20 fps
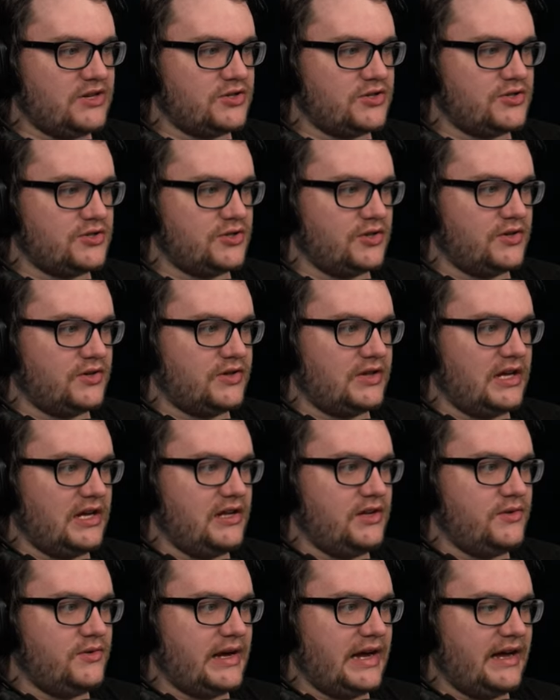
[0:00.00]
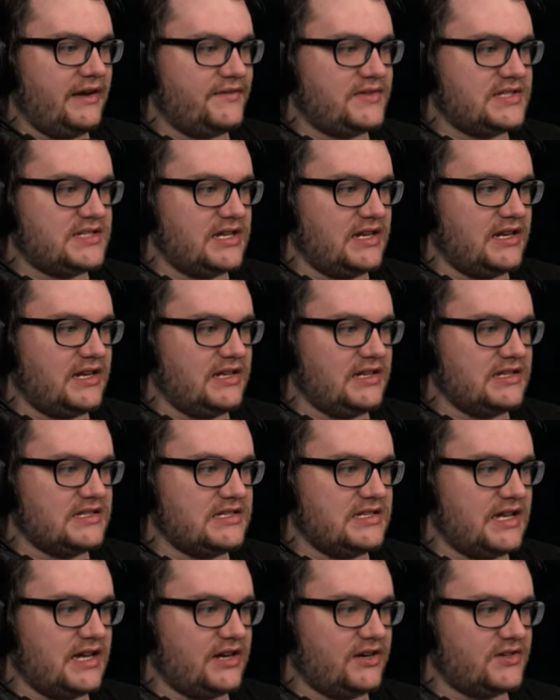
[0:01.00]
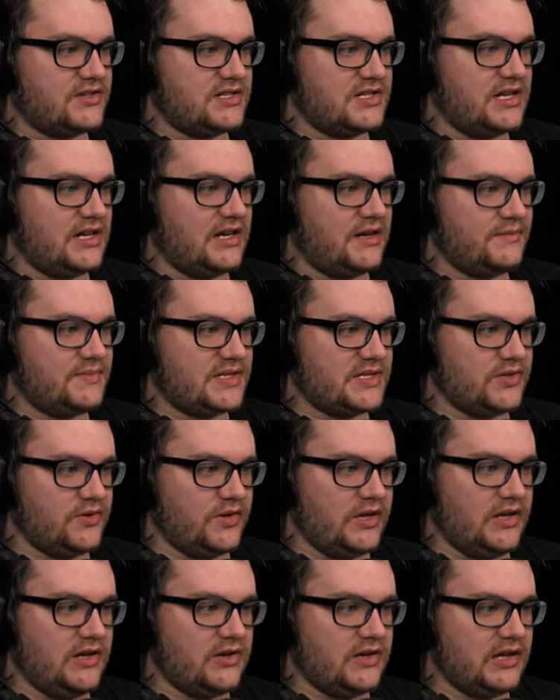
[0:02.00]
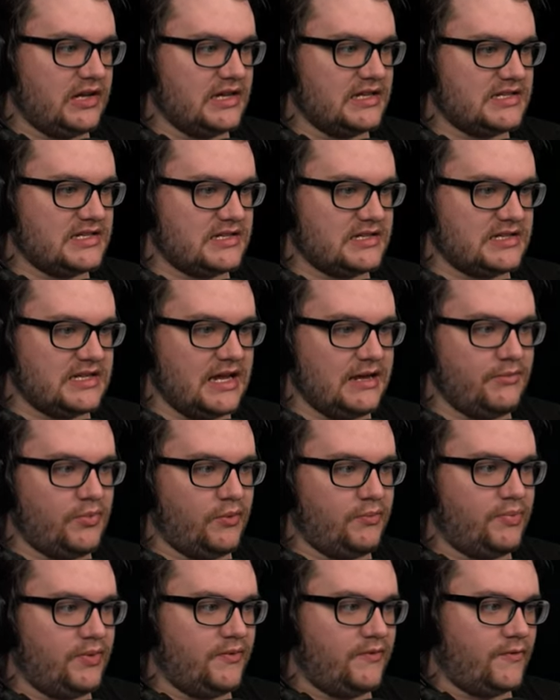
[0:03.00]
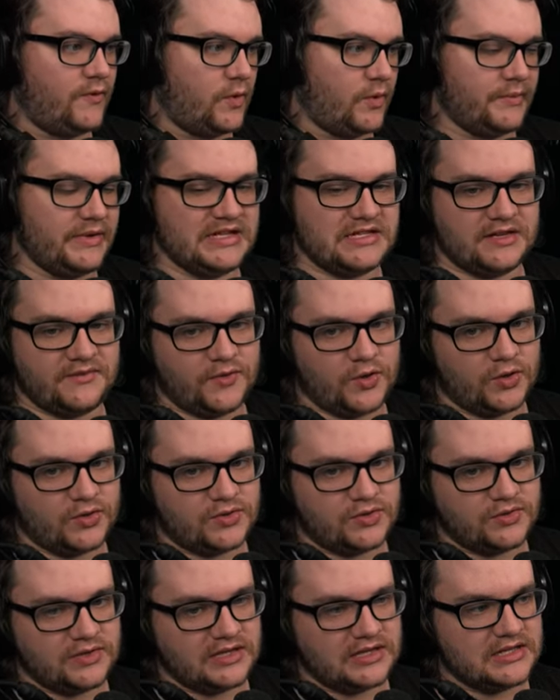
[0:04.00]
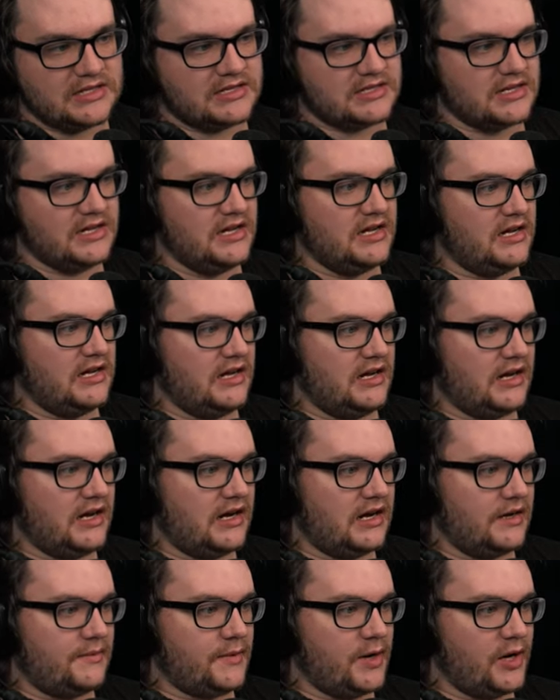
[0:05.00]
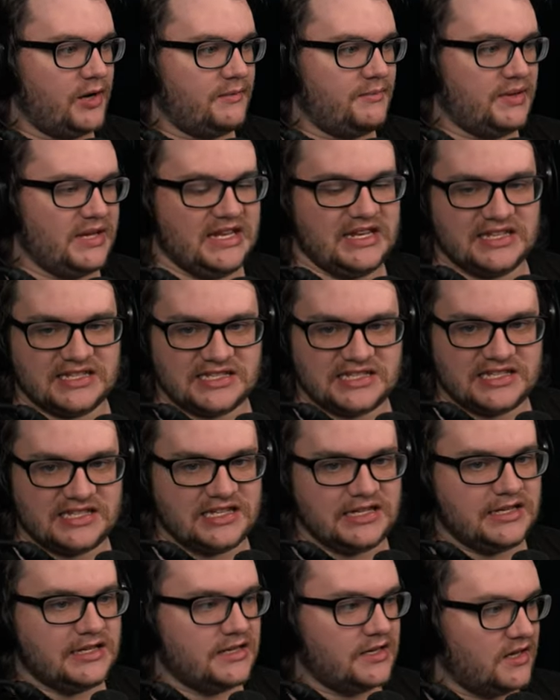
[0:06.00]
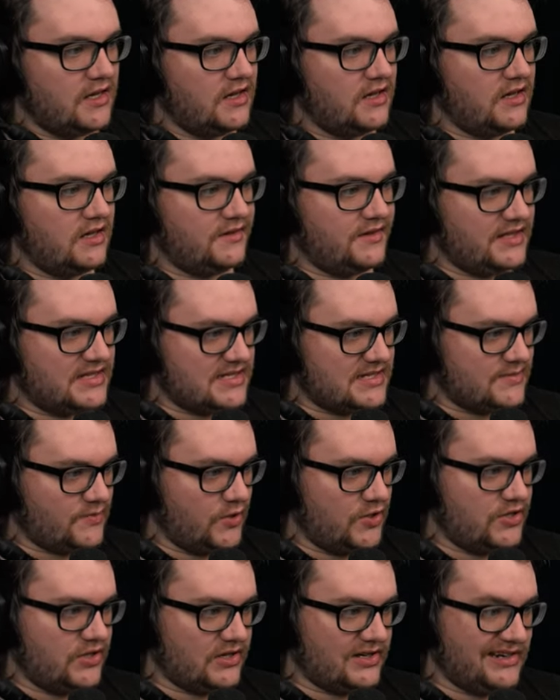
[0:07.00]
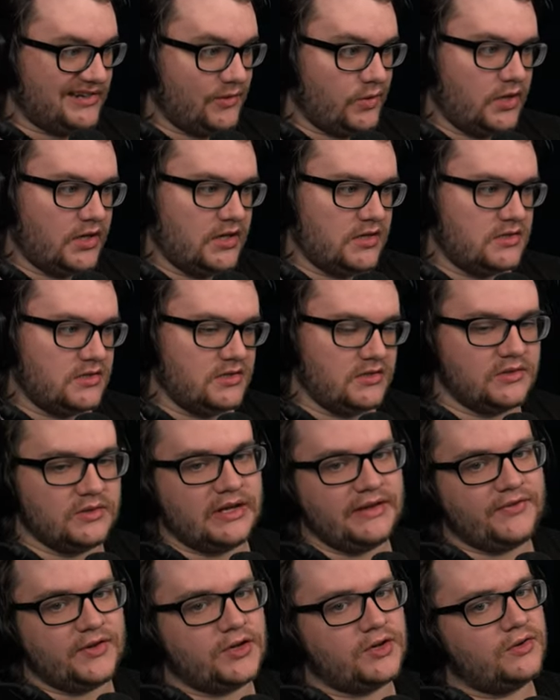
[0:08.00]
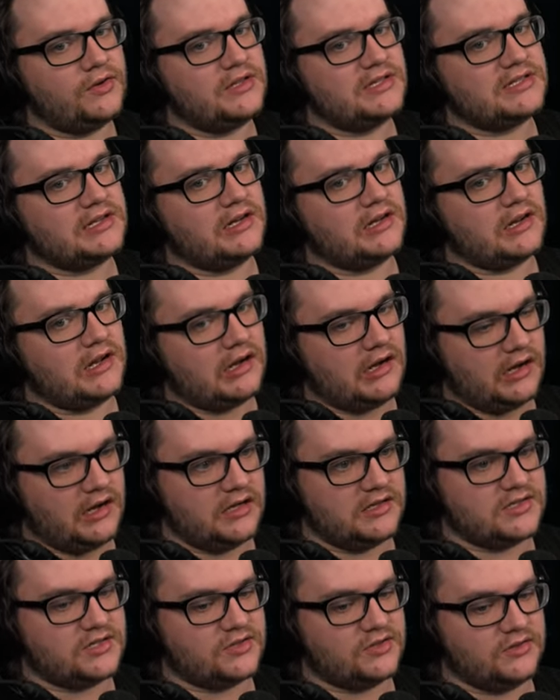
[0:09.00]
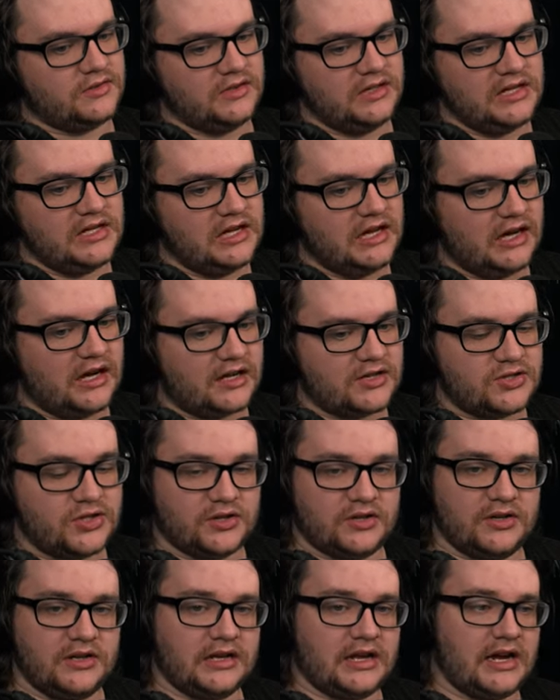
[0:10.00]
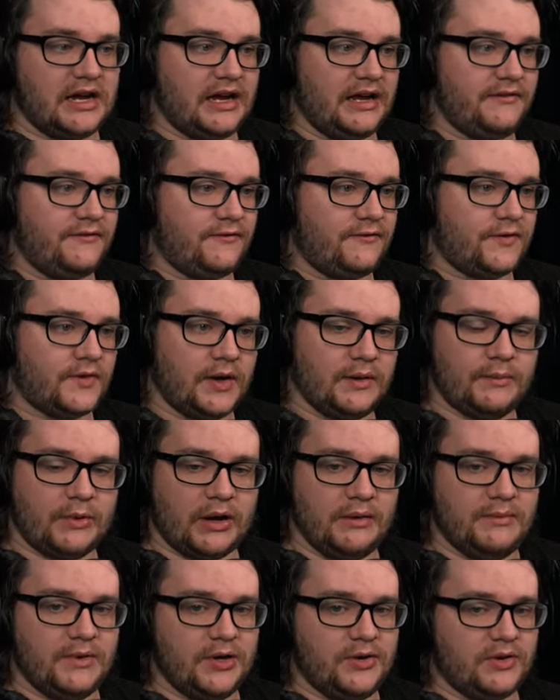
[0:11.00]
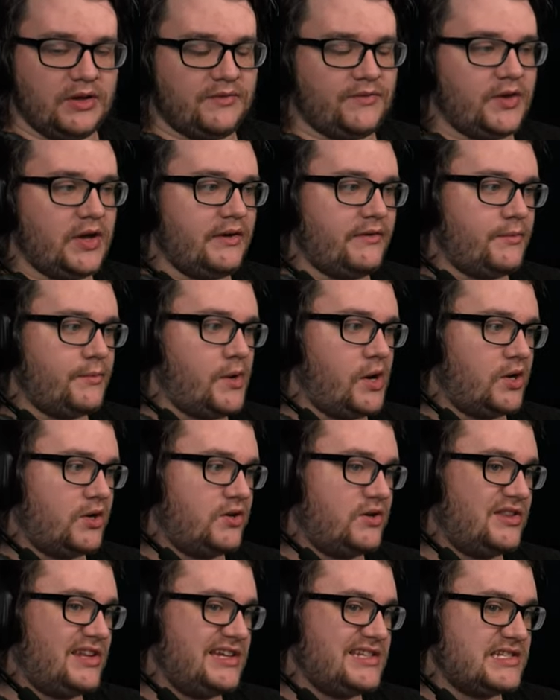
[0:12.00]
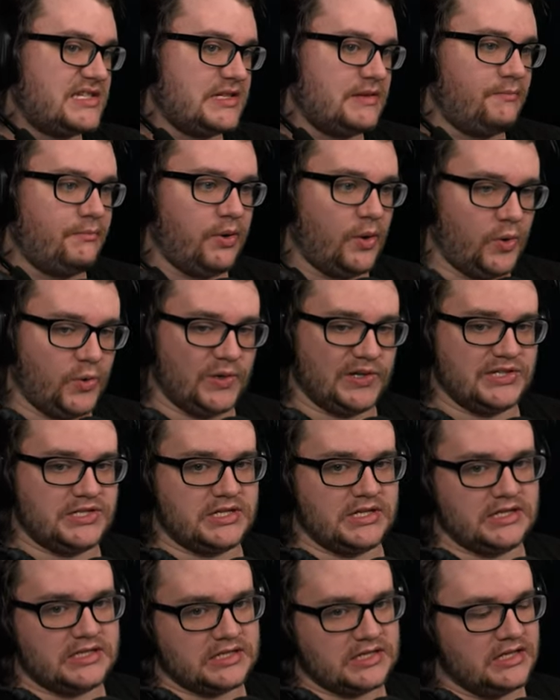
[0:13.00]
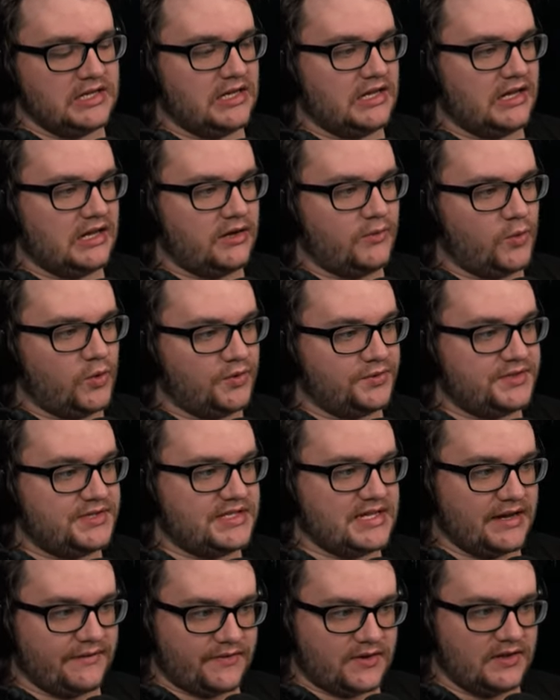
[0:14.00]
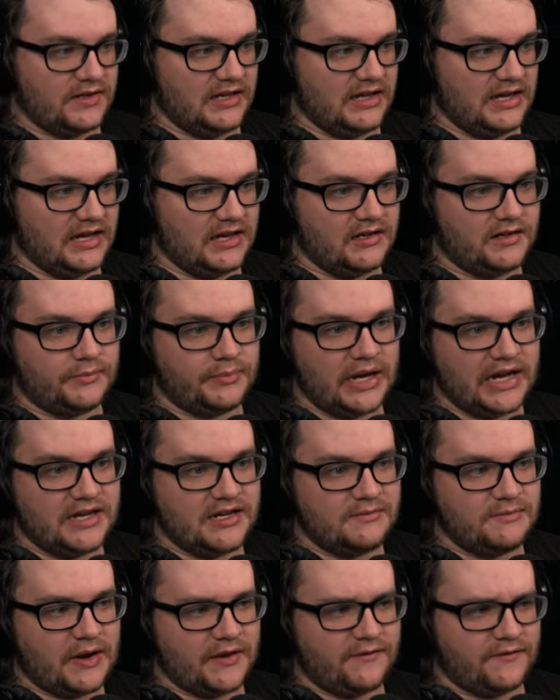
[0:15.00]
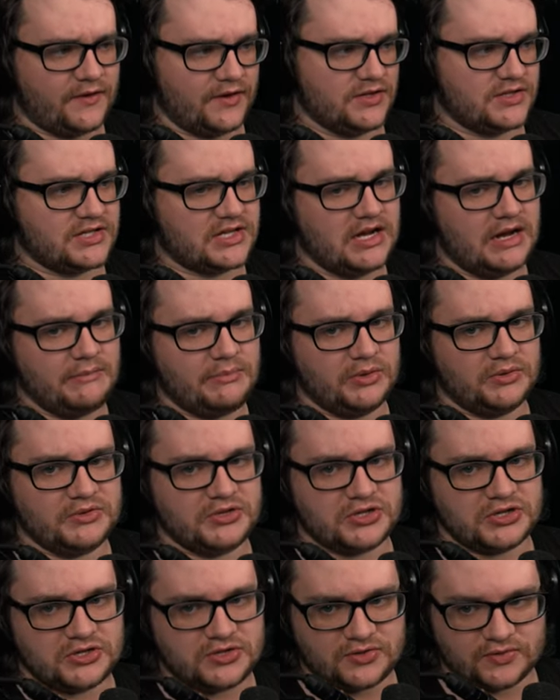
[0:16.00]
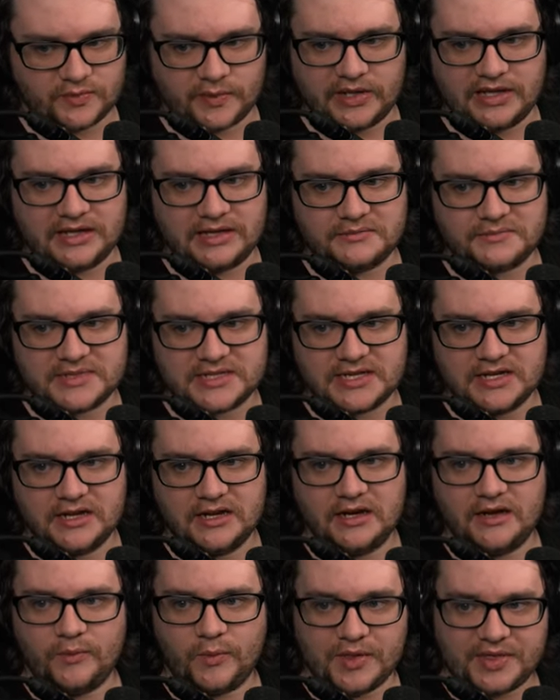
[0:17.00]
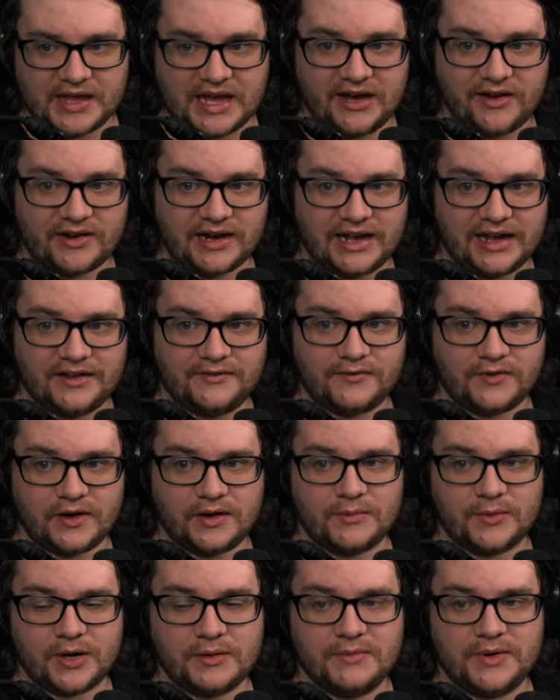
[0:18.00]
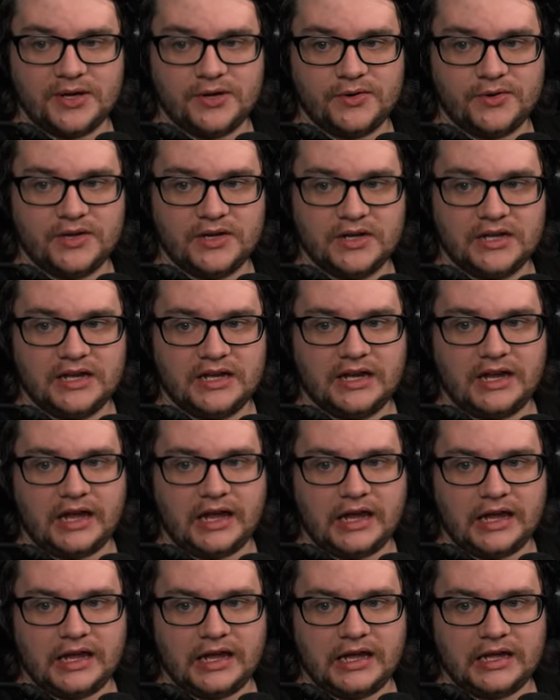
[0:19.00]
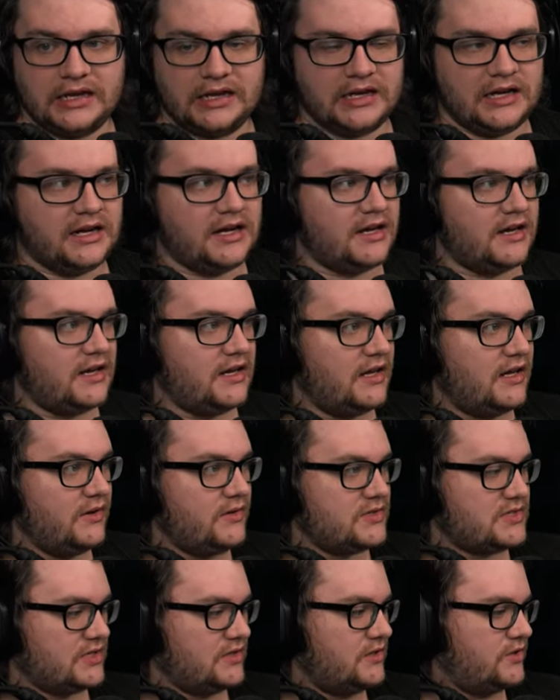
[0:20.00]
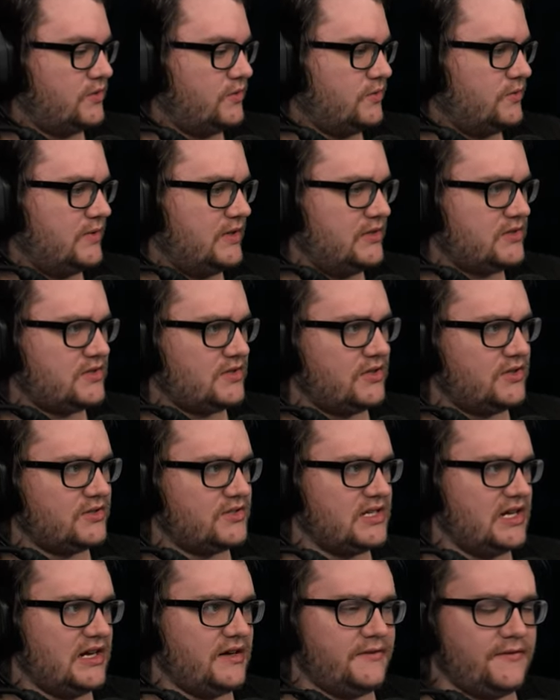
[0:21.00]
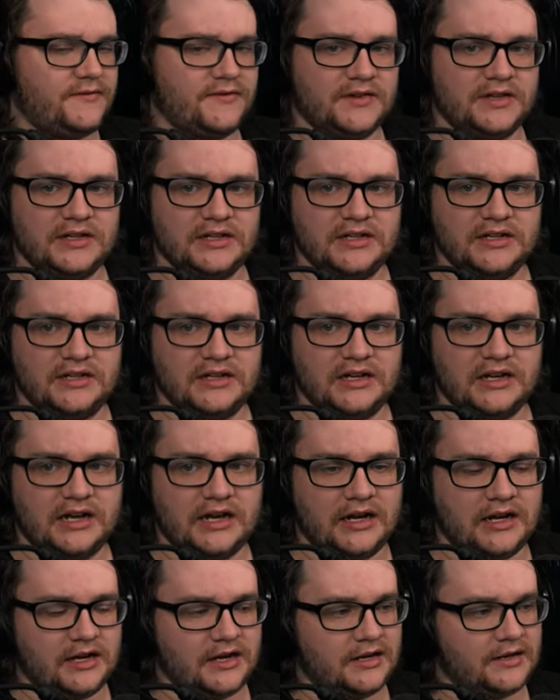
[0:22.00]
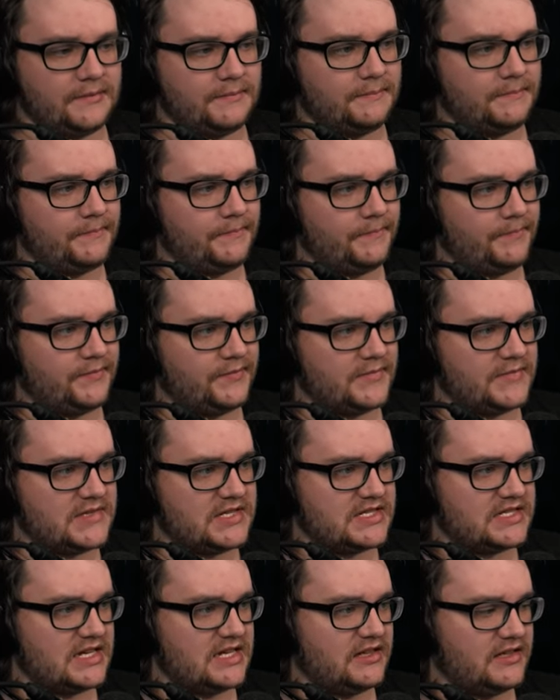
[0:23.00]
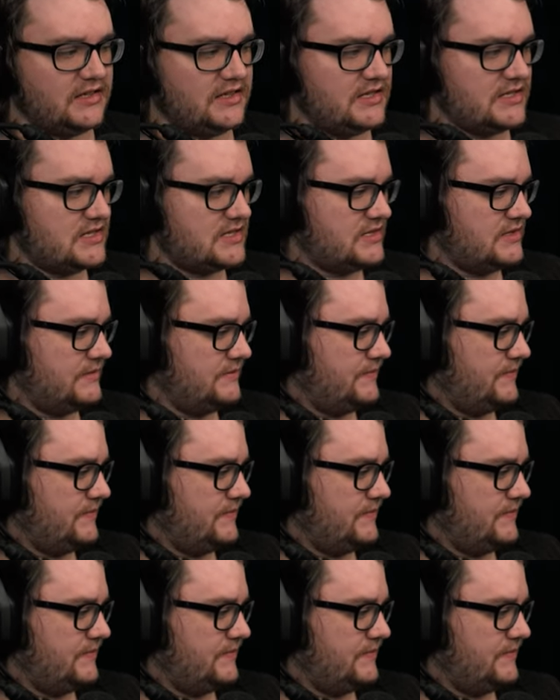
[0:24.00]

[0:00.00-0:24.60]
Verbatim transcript: sure that you have settings that are set up so that you can get stable performance. If you're doing this um, on PC, this is what you're going to want to do. If you're doing this on console, uh, turn on high frame rate mode if you have a monitor that supports it. It will definitely help. I did my first couple of streams without high frame rate mode, and uh, it was a little it was a little tough, um, to say the least.